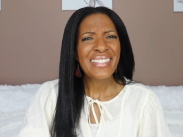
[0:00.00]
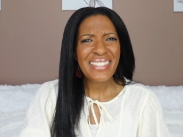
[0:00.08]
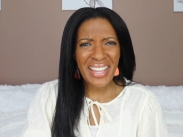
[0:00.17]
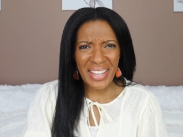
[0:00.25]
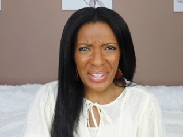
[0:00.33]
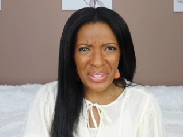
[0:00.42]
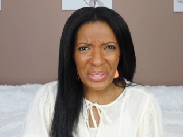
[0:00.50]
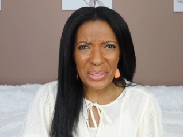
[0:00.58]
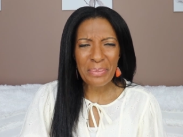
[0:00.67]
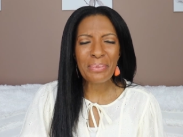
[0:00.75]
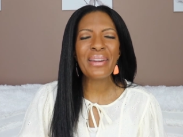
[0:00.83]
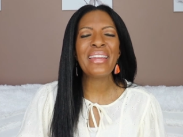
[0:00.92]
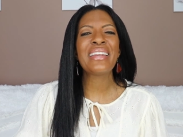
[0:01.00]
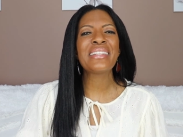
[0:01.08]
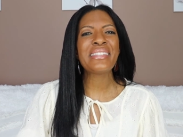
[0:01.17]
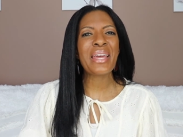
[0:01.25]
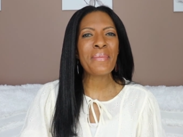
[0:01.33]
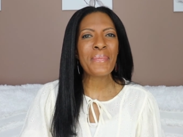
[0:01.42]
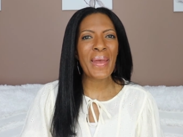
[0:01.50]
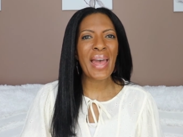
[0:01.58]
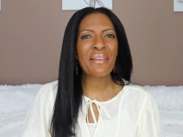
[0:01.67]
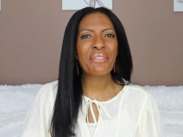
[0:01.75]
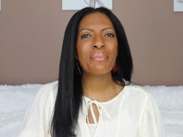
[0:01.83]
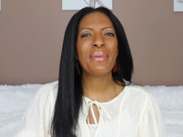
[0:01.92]
take a little break, step
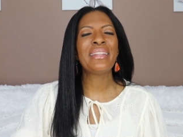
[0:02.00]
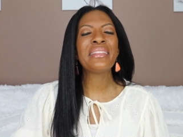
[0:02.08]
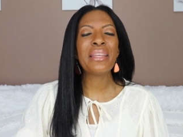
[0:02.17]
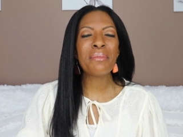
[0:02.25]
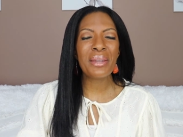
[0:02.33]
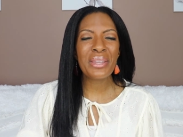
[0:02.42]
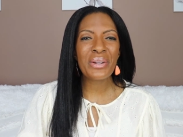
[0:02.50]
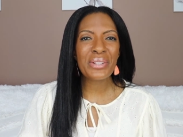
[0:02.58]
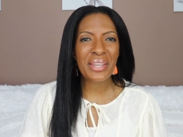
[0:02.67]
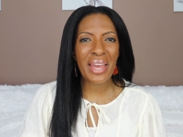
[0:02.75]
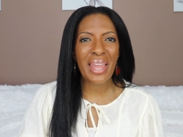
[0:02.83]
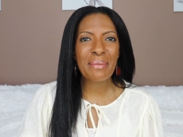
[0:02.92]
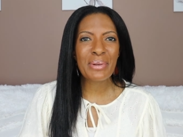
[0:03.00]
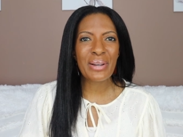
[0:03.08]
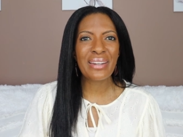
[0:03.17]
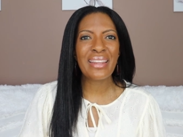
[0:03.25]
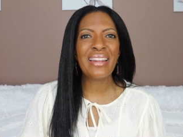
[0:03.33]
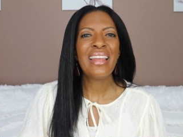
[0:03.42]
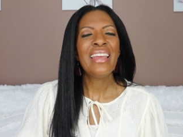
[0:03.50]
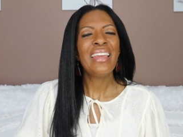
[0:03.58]
back from it, limit your time on it,